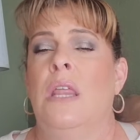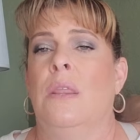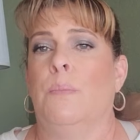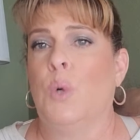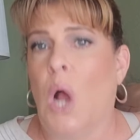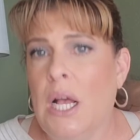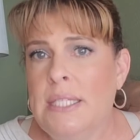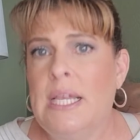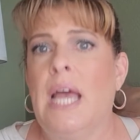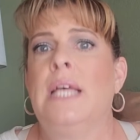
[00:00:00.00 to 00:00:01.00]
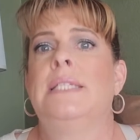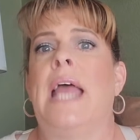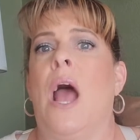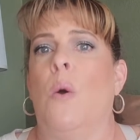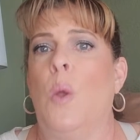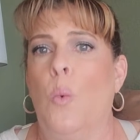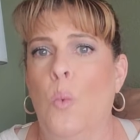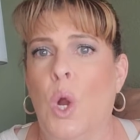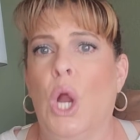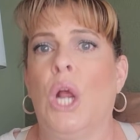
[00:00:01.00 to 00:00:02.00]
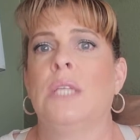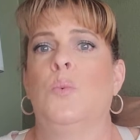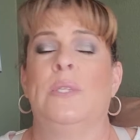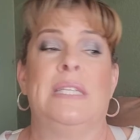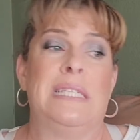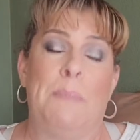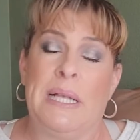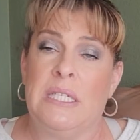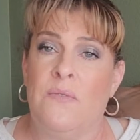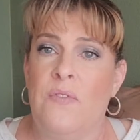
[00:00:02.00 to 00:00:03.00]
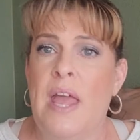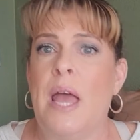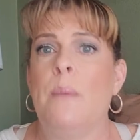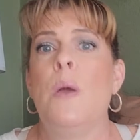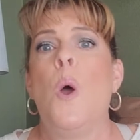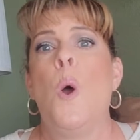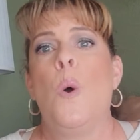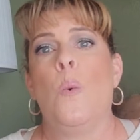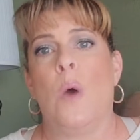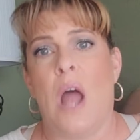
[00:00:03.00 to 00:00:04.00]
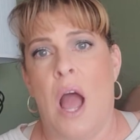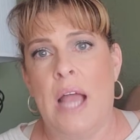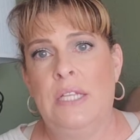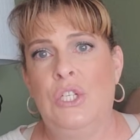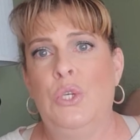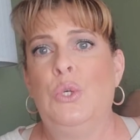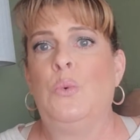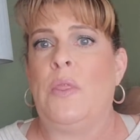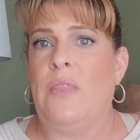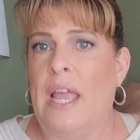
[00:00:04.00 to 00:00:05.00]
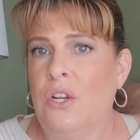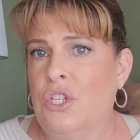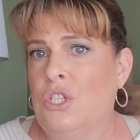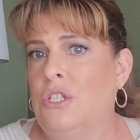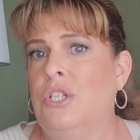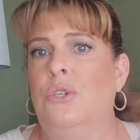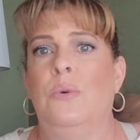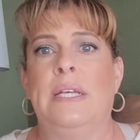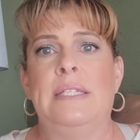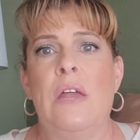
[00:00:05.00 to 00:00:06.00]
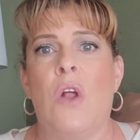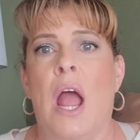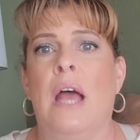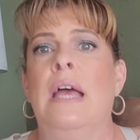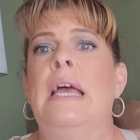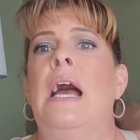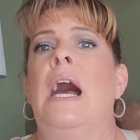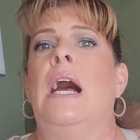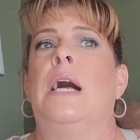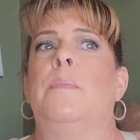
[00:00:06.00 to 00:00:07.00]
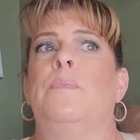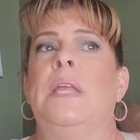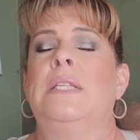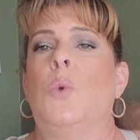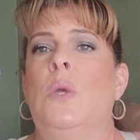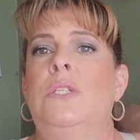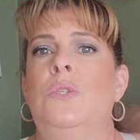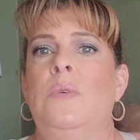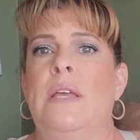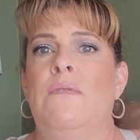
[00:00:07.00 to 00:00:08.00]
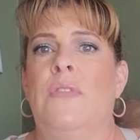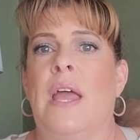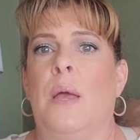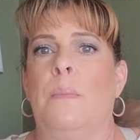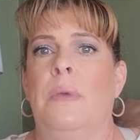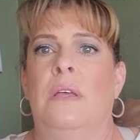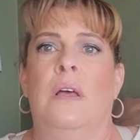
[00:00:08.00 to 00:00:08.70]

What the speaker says: the process, how it works, what's expected of them, what I do, what they should do, etc., it's going to give them